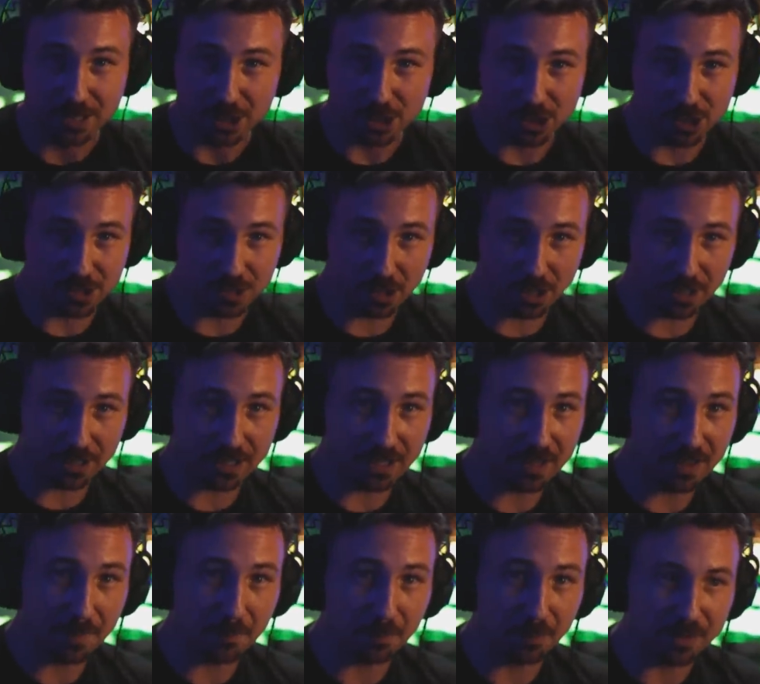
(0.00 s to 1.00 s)
She's talking
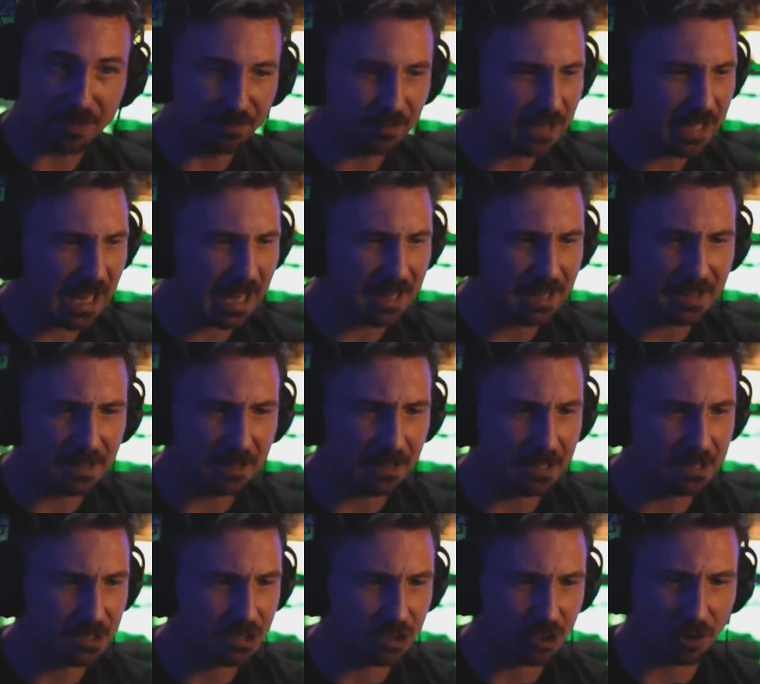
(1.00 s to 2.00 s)
to them briefly, and it,
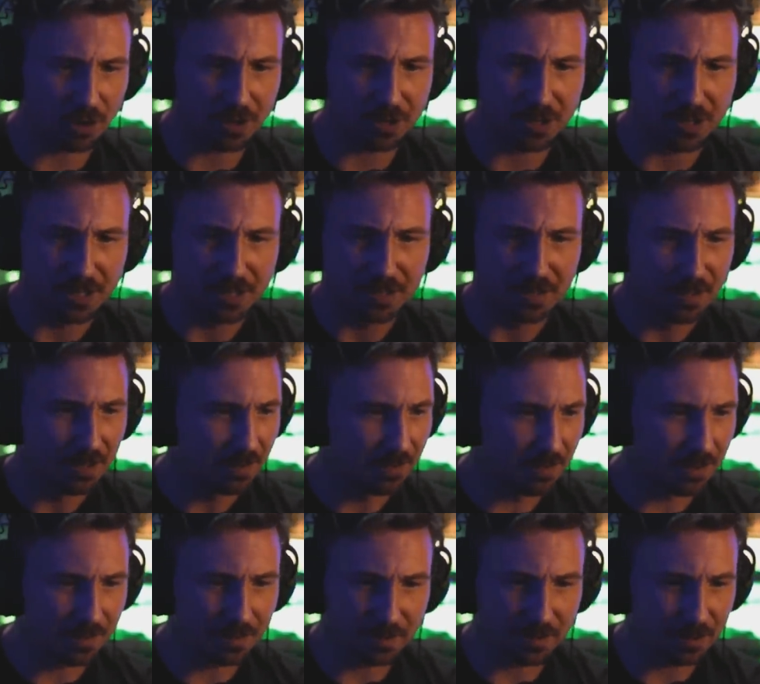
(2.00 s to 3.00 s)
it started,
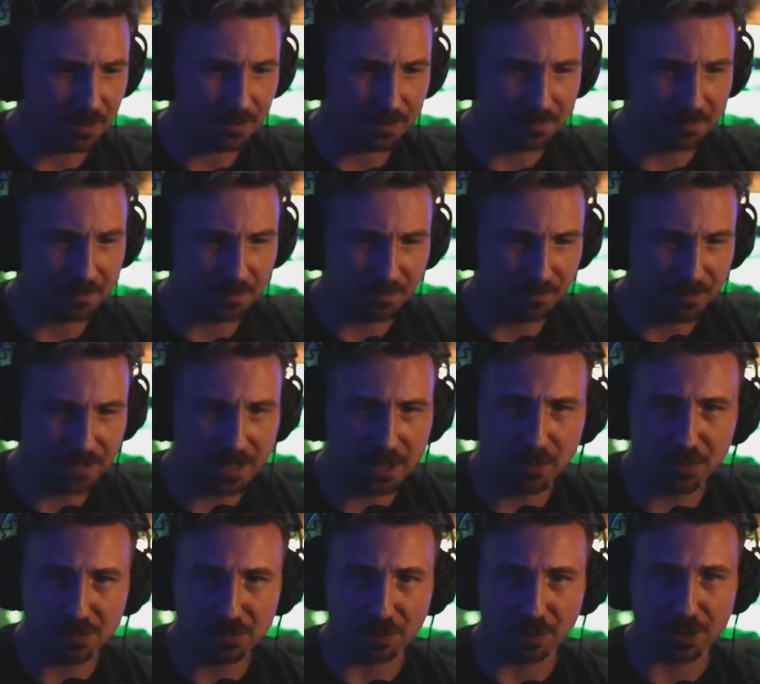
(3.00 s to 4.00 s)
the, the
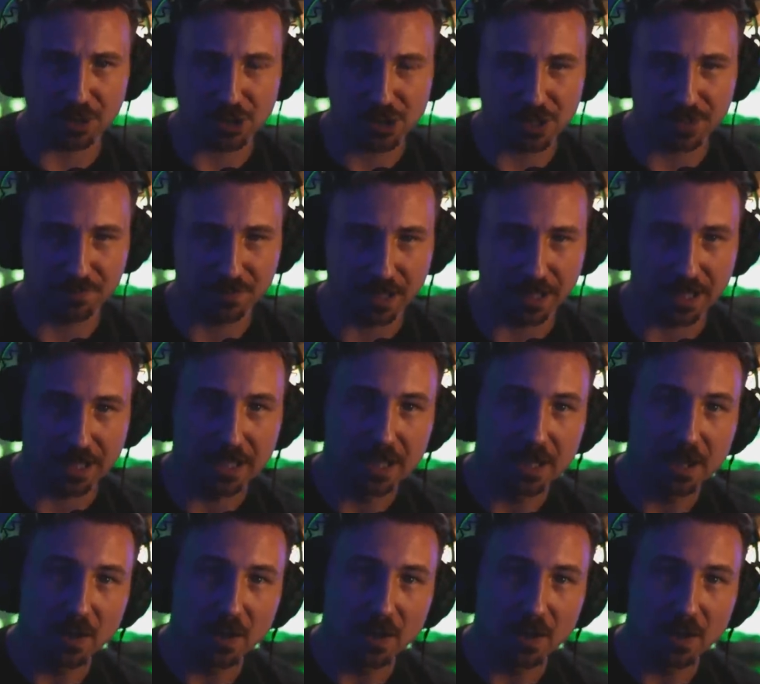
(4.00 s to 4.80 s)
video started shifting.